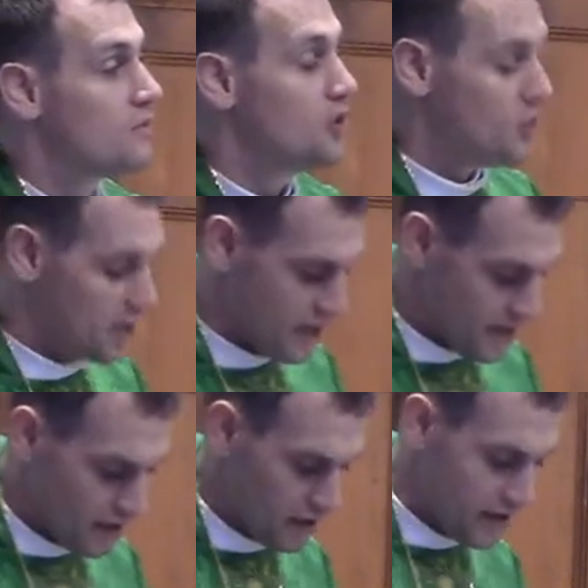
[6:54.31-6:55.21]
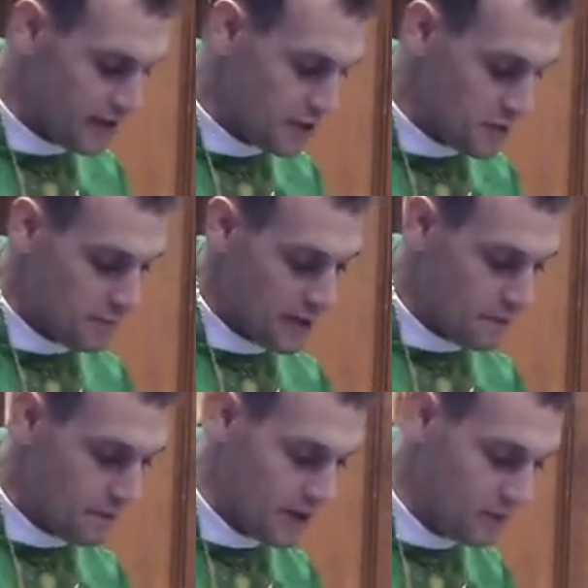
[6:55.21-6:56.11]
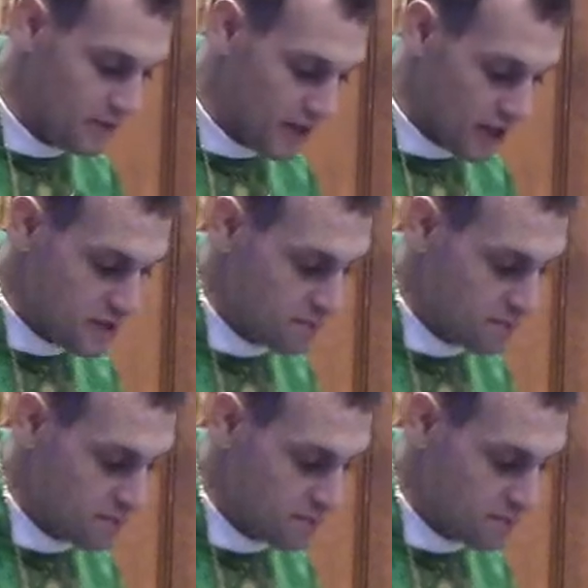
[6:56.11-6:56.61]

who would enter into the pig pen with us,